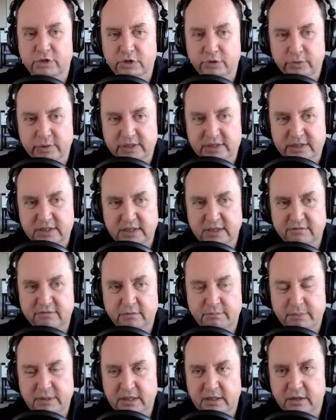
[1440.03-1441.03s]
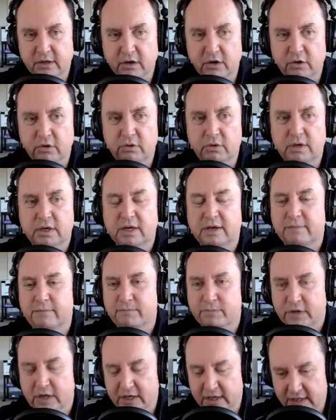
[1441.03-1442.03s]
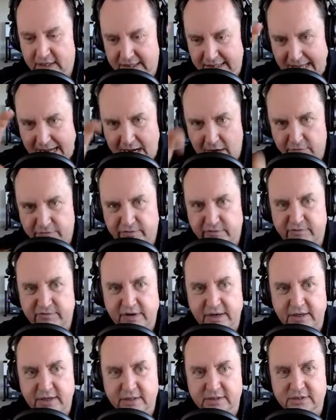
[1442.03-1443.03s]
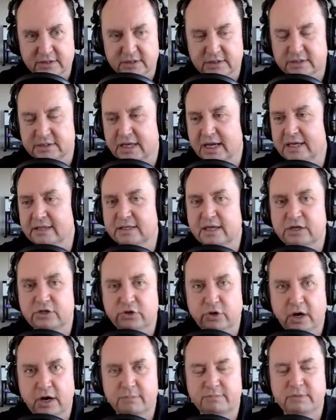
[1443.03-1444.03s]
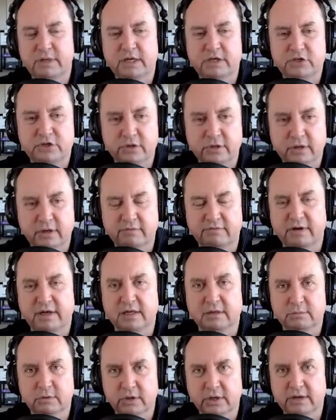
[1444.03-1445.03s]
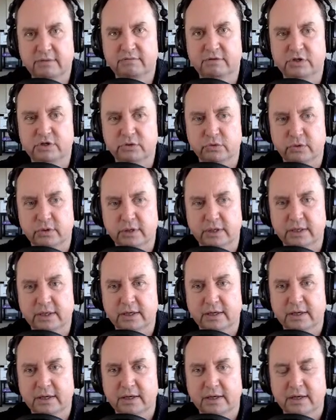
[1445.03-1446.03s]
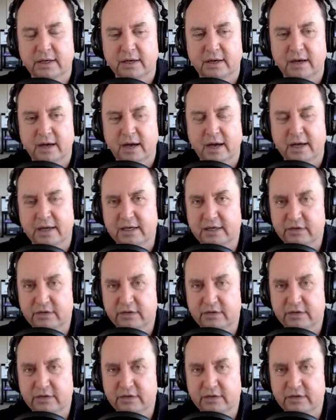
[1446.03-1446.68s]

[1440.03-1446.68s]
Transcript: when you receive a PO uh, allow for variances, and then you update your available inventory, uh,